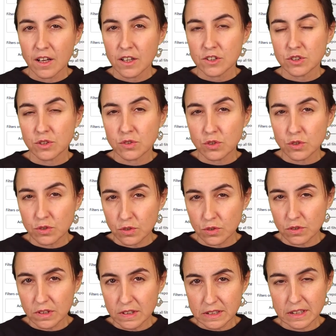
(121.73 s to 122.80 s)
So to
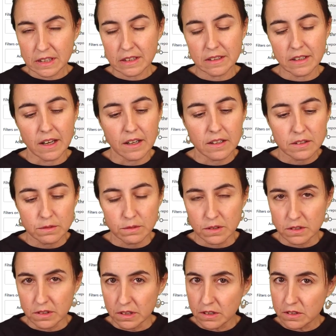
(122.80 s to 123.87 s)
do this in DAX, we
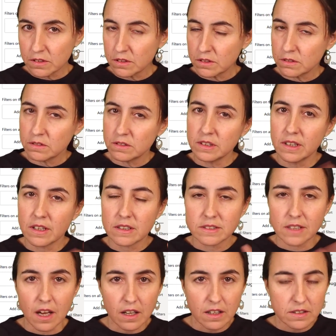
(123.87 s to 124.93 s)
need to do the
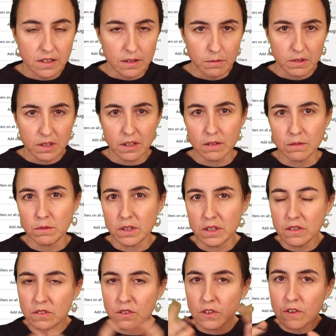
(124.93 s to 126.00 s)
exact same thing. We
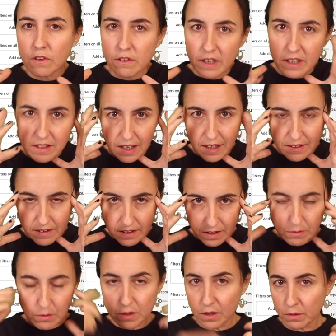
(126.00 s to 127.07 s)
need to create that
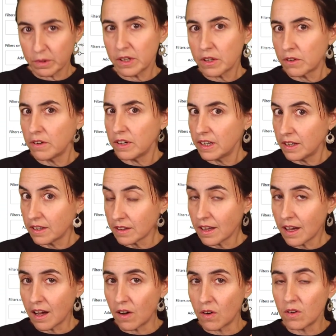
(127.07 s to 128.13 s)
table that we created
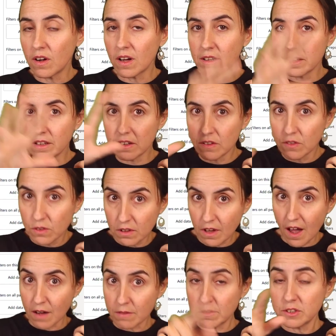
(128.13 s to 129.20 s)
now and then do the
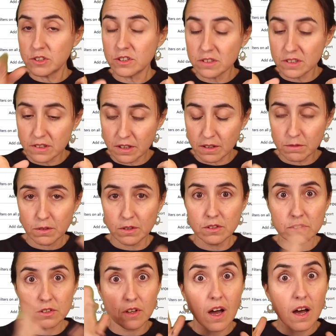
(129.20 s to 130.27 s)
average on the table.
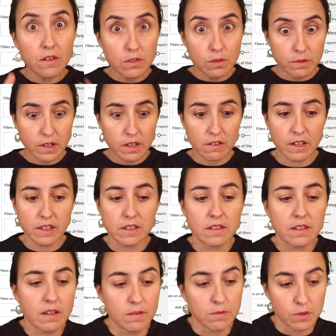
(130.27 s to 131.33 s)
So how do we create the
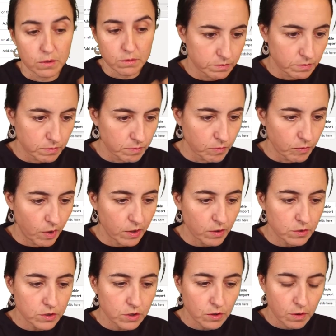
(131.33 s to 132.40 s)
table? We're
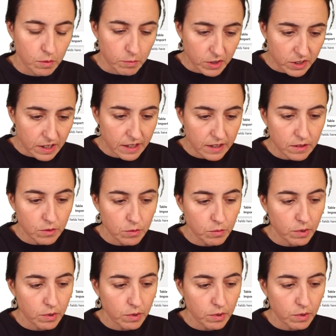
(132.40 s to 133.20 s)
going to go to modeling.